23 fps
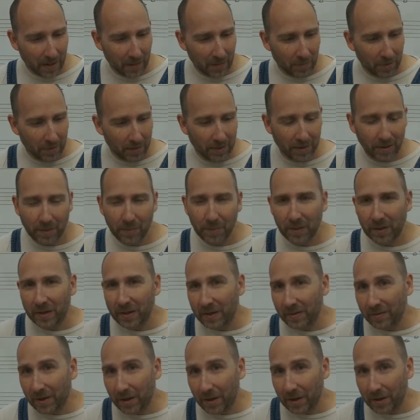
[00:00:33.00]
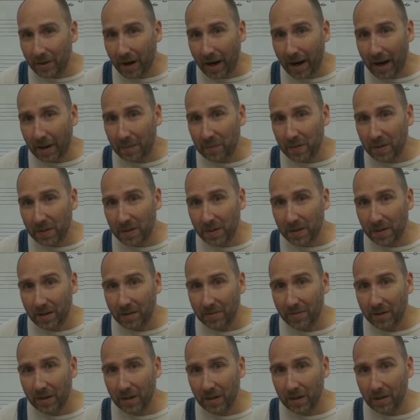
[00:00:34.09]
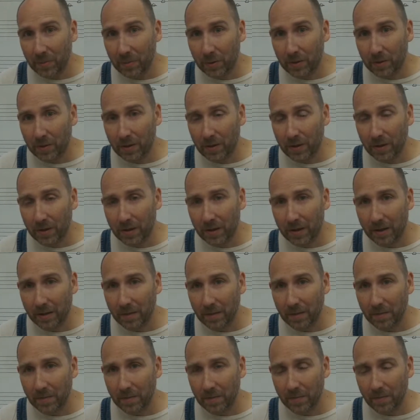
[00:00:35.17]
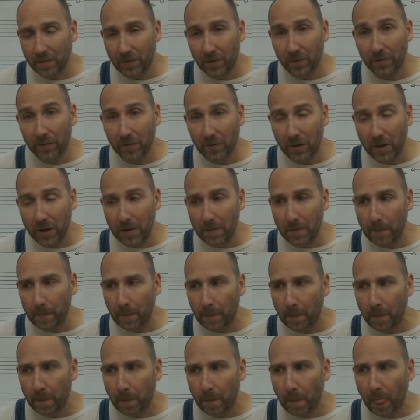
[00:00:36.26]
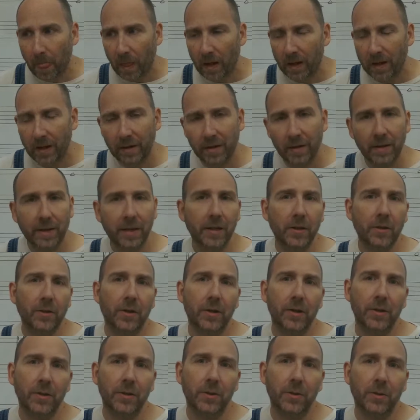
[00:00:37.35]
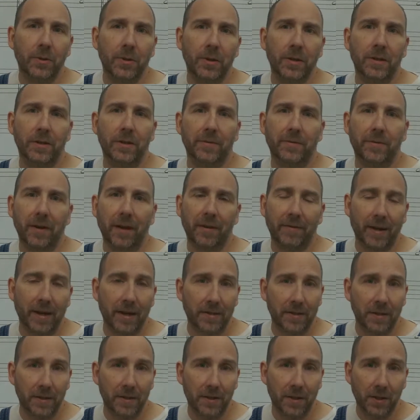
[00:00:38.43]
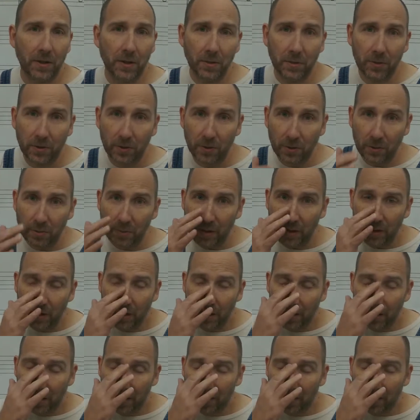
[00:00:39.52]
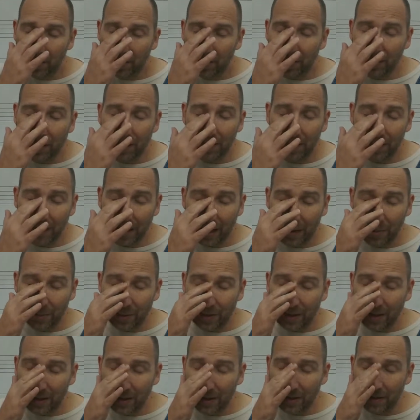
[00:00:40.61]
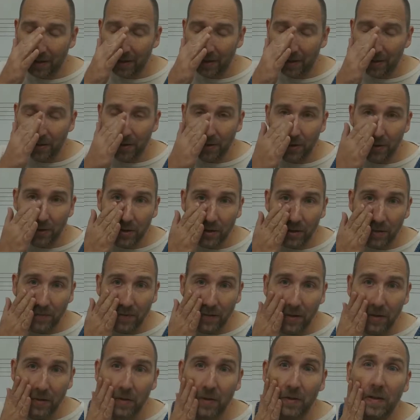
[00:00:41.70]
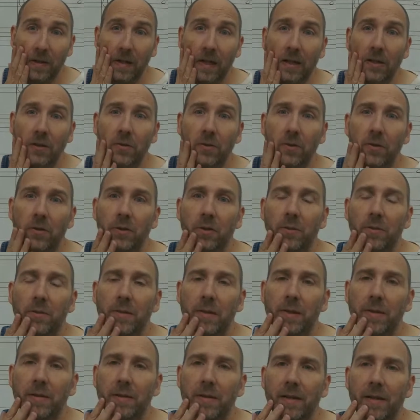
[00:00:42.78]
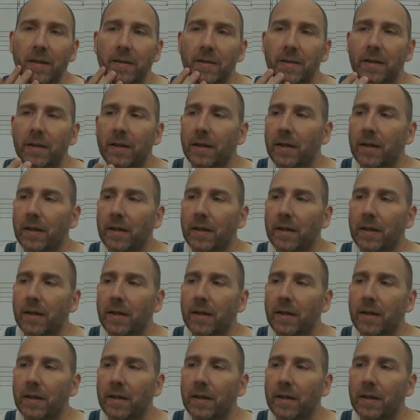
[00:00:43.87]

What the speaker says: But there are plenty of other apps available for free. Another thing you can do is, if you have access to YouTube, you can type in a search field at YouTube that says